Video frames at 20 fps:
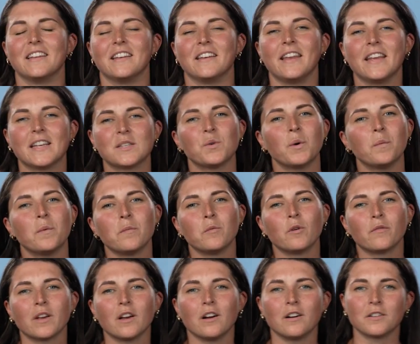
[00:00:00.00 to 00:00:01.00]
Next, we'll be
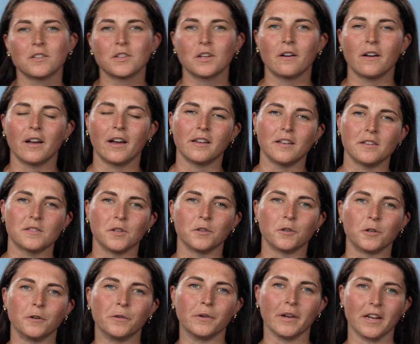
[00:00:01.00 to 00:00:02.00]
moving on to our
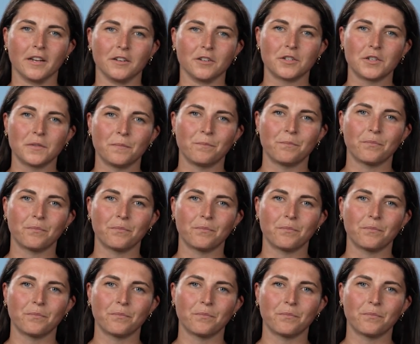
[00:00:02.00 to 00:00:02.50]
Adizero range.